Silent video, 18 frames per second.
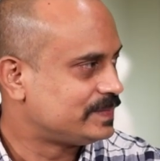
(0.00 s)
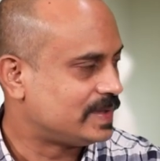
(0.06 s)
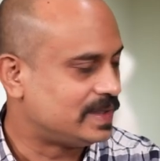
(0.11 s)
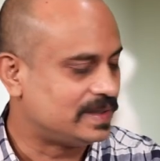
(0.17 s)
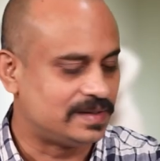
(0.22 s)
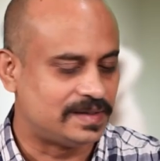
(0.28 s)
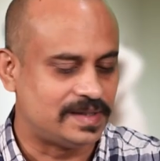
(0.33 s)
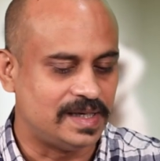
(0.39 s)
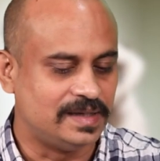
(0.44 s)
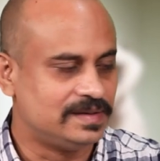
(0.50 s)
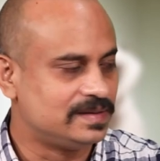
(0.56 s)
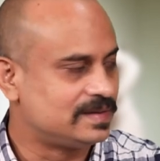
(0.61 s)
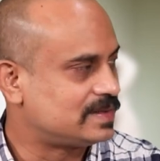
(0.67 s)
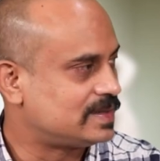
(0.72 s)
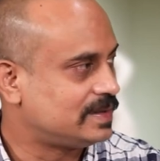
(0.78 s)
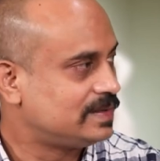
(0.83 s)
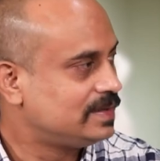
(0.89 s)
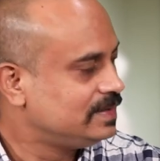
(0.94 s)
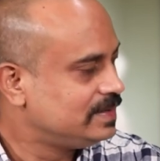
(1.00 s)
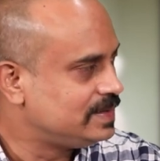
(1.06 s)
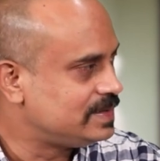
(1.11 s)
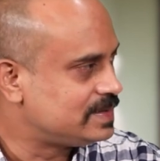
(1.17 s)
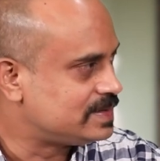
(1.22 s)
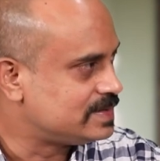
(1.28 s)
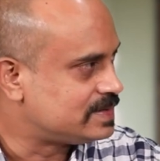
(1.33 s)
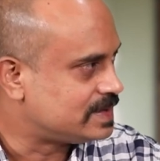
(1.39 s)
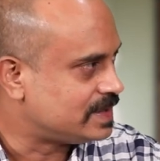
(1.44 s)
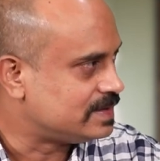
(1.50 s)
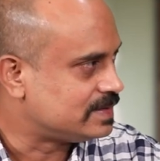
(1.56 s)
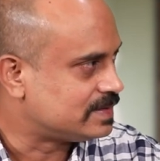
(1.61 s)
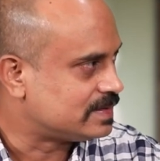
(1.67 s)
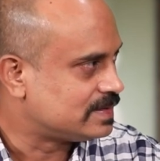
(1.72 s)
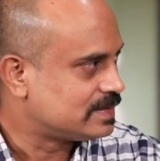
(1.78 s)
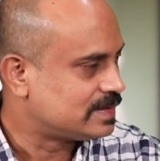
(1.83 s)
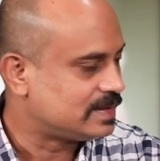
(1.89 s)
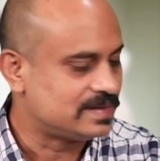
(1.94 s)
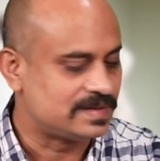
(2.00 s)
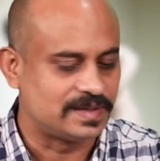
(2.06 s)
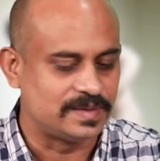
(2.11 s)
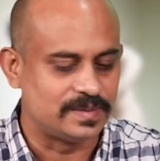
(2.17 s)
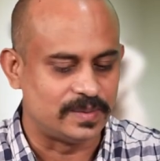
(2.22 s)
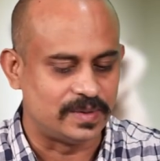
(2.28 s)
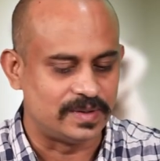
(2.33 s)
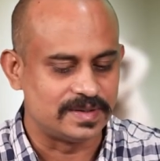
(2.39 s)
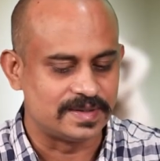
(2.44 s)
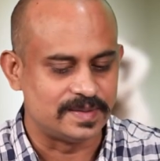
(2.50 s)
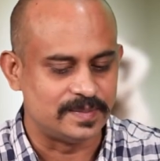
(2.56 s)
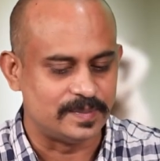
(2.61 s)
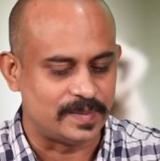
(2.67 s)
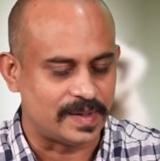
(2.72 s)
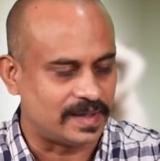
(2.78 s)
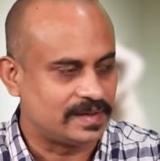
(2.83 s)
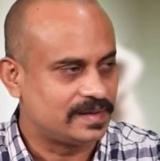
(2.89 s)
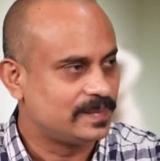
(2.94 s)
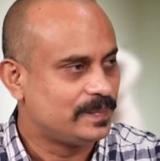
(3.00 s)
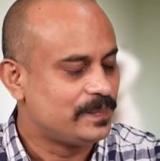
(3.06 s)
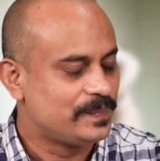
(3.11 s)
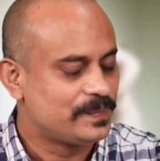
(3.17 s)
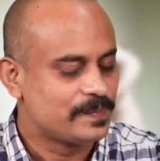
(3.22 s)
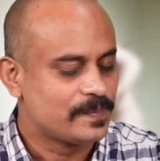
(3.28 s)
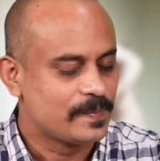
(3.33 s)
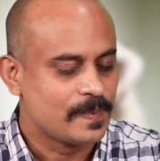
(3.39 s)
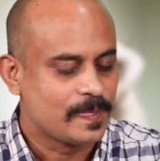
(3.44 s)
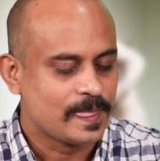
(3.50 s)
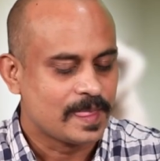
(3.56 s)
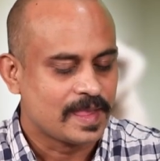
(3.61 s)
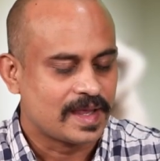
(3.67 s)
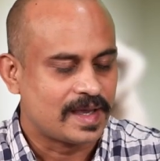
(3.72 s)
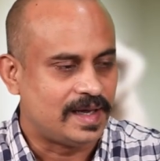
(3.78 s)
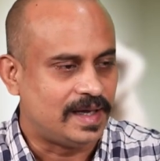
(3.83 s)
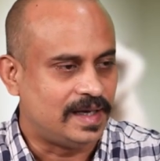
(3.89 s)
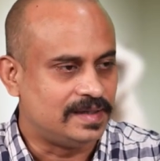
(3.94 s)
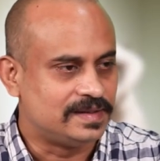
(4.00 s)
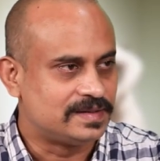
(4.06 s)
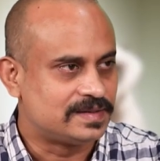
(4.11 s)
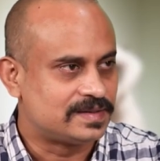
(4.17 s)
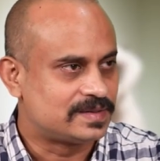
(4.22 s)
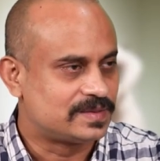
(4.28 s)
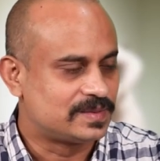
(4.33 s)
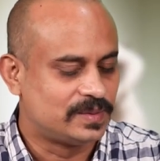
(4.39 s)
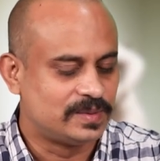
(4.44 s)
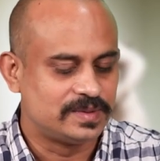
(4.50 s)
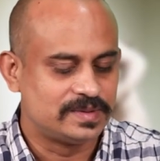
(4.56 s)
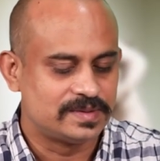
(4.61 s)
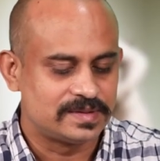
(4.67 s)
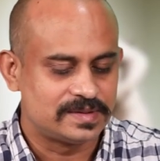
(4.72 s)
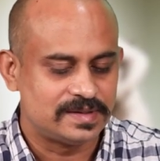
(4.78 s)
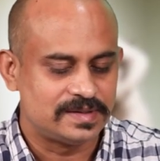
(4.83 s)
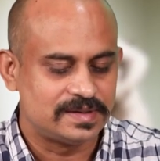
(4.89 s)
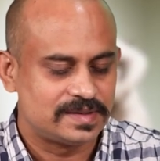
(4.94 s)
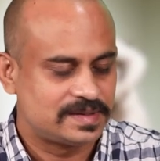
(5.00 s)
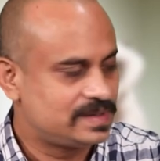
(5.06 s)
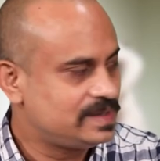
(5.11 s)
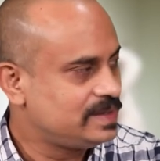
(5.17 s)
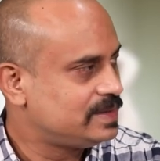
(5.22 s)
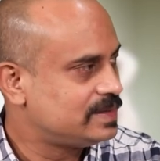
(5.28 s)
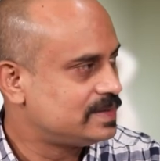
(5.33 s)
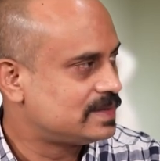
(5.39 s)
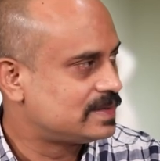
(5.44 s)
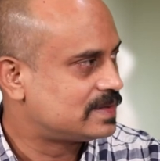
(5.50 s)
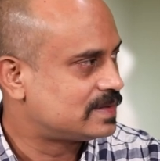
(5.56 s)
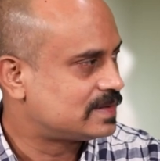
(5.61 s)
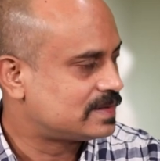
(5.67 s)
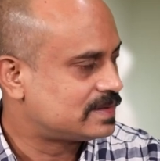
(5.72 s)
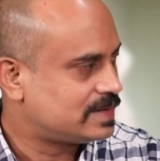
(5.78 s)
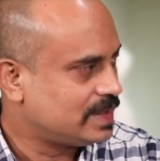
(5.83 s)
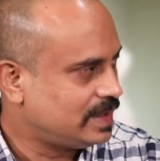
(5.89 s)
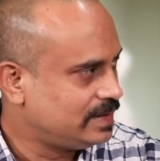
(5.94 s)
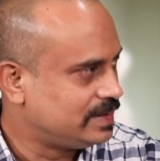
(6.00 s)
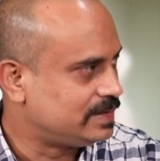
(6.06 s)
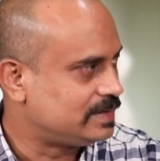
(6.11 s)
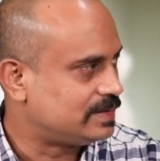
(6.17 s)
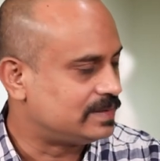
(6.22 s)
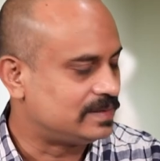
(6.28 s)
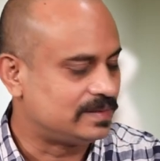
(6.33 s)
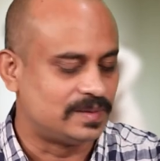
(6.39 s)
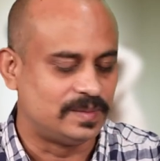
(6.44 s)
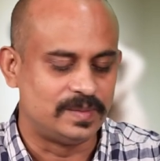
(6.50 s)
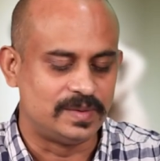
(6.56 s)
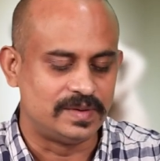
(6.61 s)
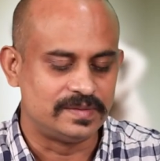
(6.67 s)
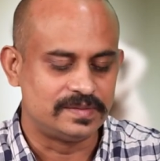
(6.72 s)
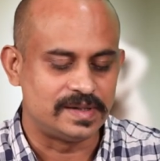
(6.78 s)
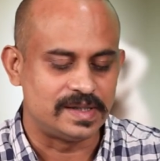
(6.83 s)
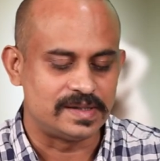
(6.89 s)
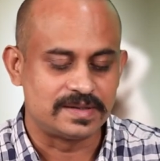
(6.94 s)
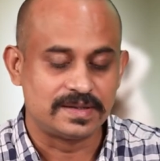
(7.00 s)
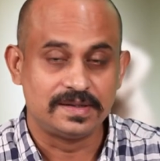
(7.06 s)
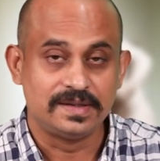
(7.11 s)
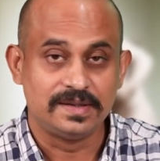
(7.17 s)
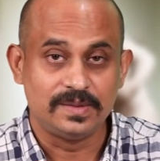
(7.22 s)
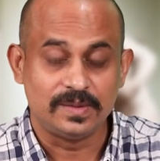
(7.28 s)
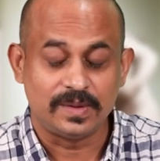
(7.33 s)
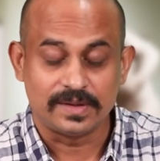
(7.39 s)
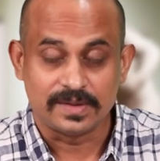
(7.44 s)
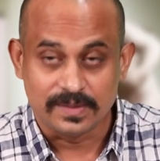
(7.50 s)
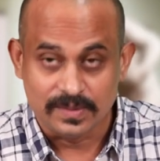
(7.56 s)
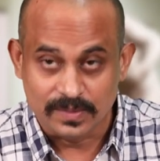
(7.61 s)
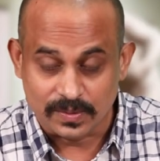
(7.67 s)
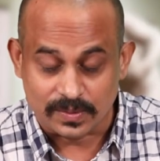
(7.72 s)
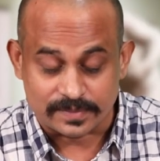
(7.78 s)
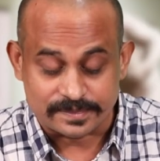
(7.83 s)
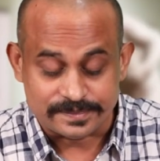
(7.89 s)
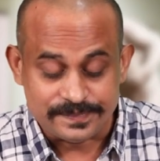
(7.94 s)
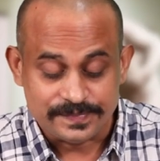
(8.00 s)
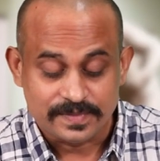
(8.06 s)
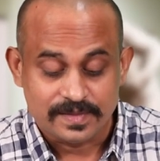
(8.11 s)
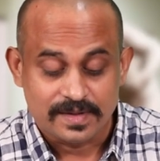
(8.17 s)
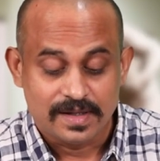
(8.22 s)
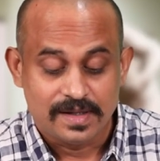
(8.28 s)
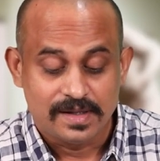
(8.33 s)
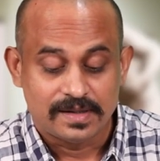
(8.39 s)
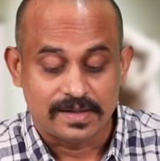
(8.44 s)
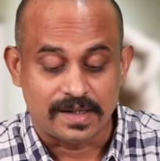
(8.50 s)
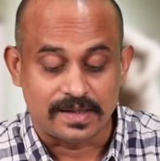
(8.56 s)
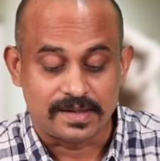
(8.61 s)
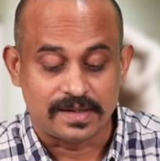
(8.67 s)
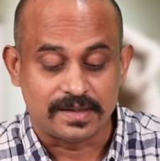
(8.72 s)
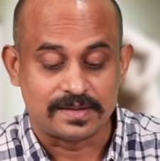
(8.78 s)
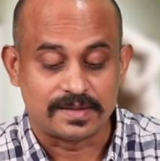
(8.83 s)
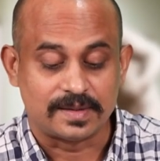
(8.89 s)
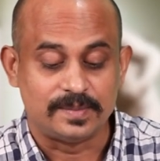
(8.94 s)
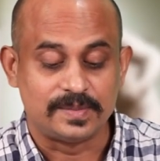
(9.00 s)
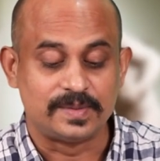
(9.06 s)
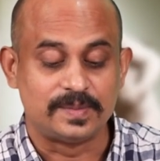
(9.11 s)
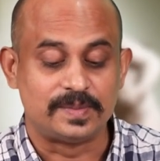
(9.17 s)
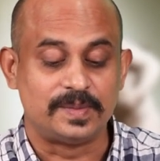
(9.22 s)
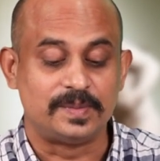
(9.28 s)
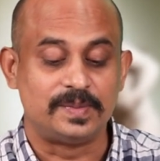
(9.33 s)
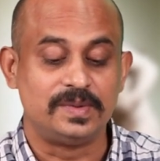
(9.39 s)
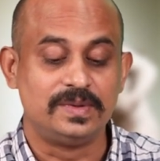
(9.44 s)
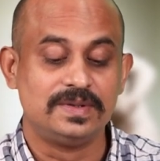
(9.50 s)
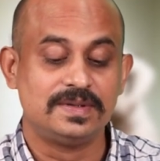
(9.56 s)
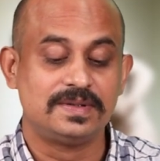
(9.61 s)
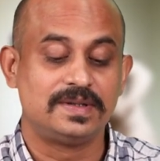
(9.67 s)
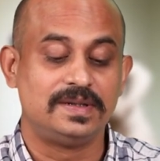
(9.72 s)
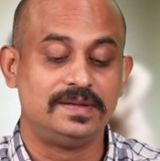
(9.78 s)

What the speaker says: And then suddenly she changes and she wants him back. And so she is telling Lomov that she did not know that he had come to propose.